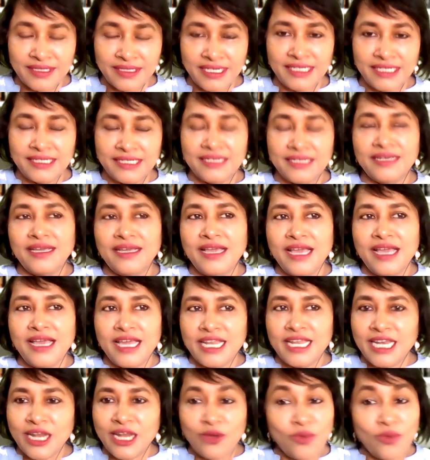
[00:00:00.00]
Right?
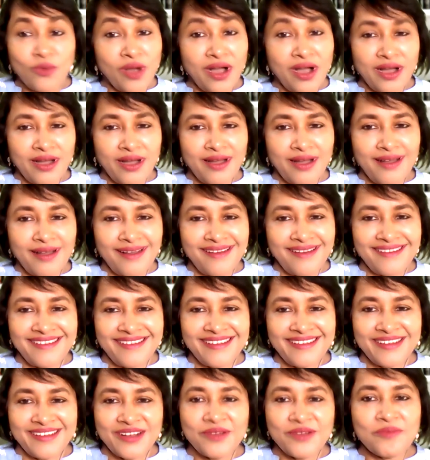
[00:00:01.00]
Now,
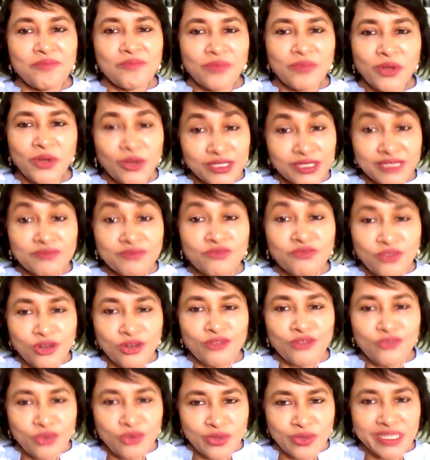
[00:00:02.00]
because I'm
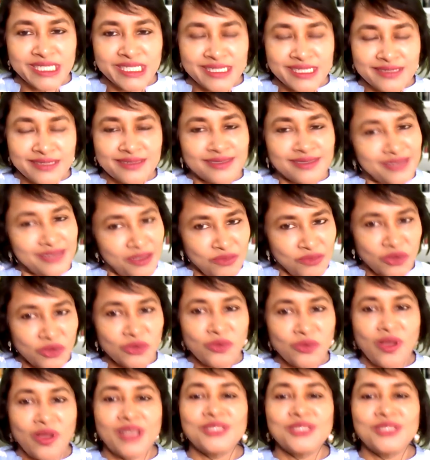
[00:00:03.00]
full of questions, I'm going to